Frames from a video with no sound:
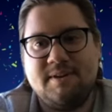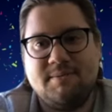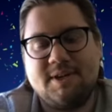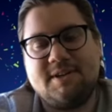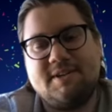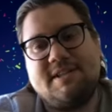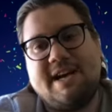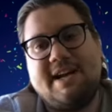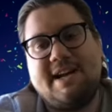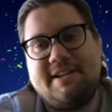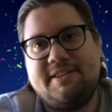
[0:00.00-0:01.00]
because that
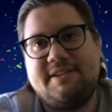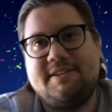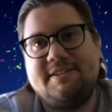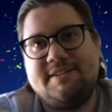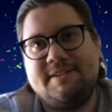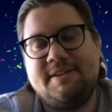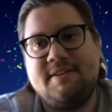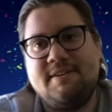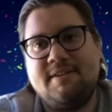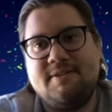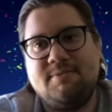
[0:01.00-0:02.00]
at least
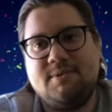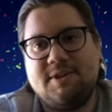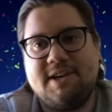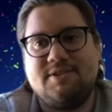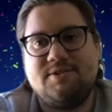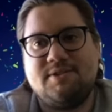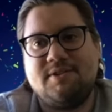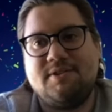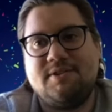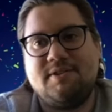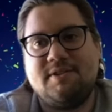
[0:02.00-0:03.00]
will get your